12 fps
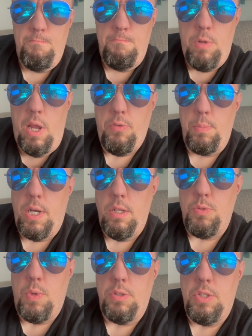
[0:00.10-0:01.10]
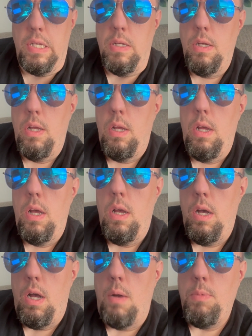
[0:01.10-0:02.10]
Hey everybody, it's Wellesley.
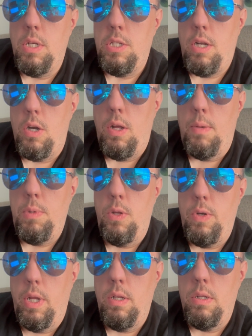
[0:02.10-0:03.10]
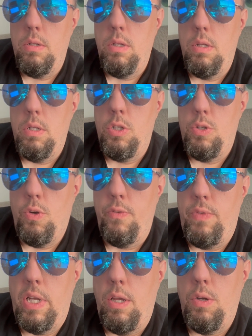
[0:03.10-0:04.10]
I'm going to start uploading short
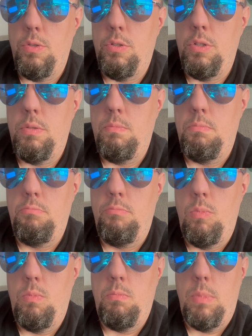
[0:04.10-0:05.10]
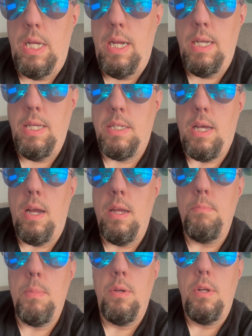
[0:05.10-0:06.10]
videos
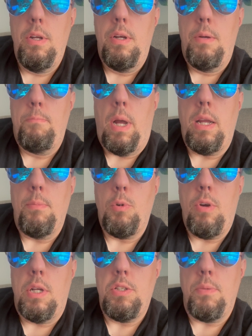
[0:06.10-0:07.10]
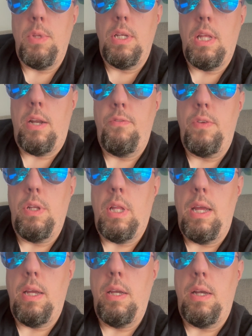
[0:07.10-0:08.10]
anytime I come across something that I feel
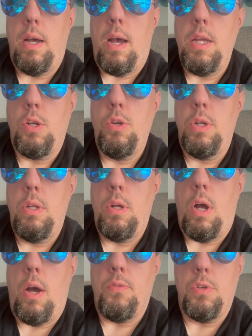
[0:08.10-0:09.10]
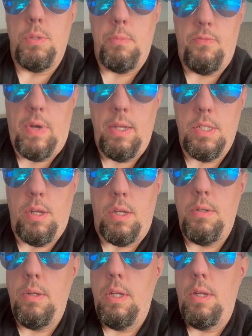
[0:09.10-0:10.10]
like I could offer some advice
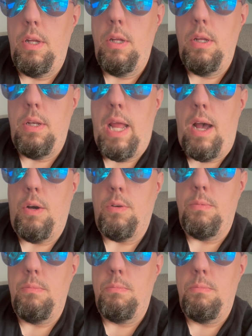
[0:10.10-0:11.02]
on. Now,